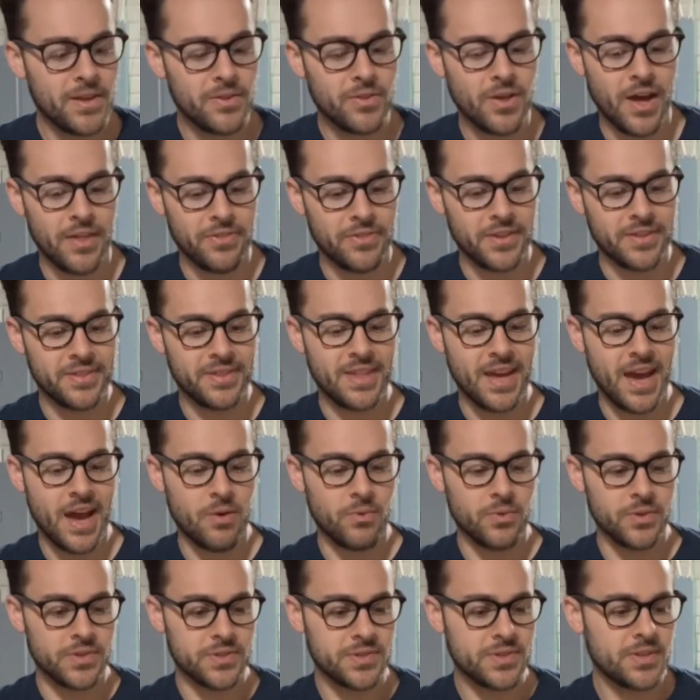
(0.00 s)
Thought that
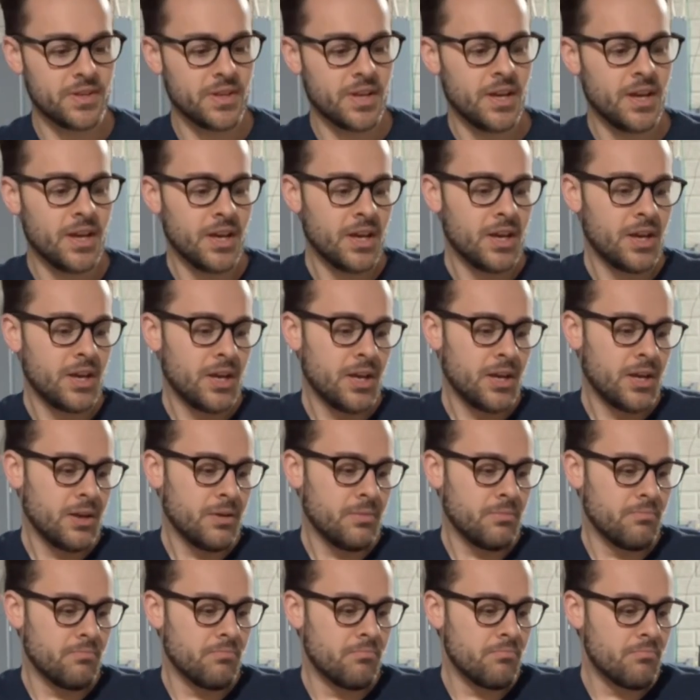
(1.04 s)
that was
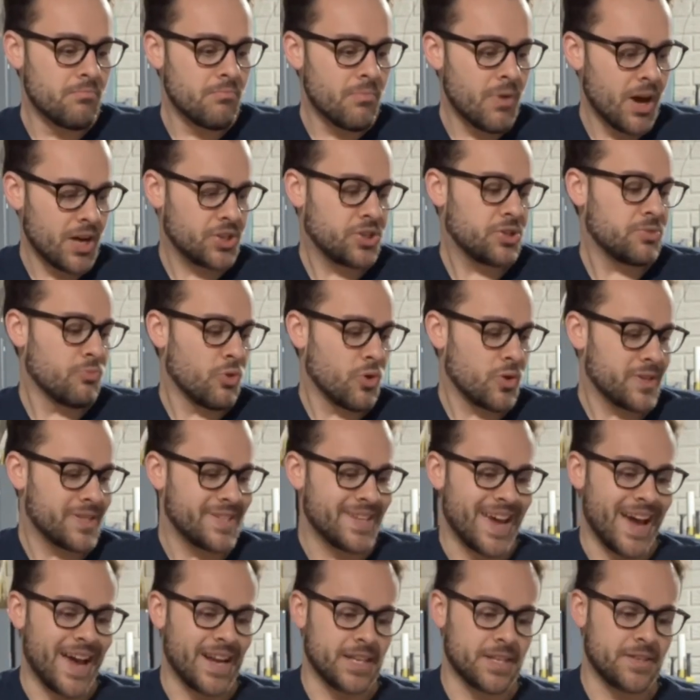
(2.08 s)
much more
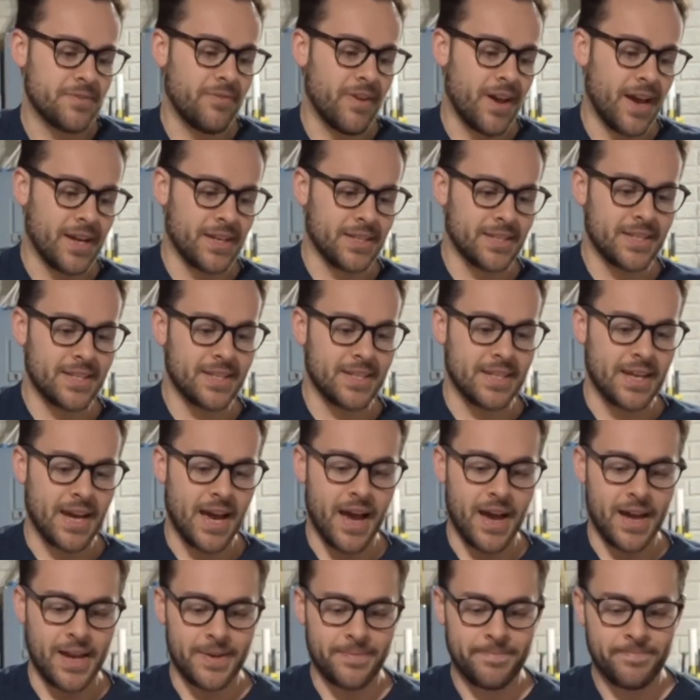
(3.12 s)
satisfying to the
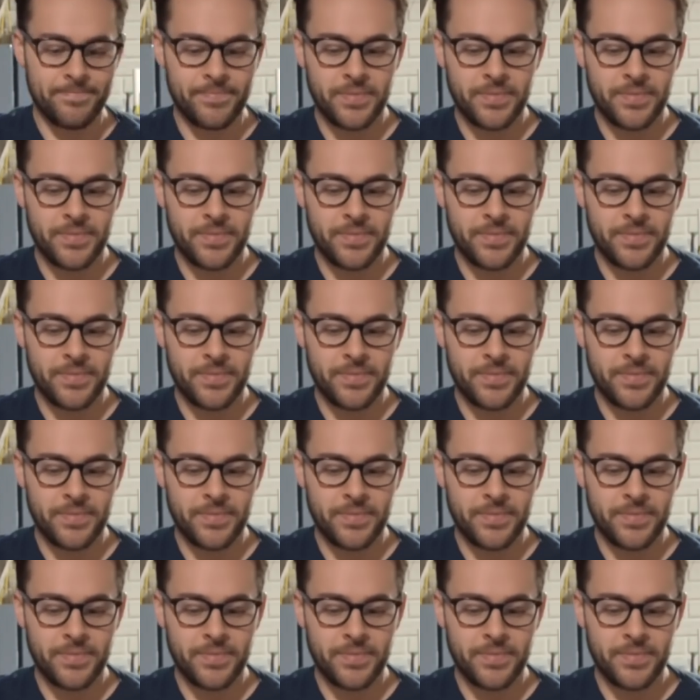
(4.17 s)
eye.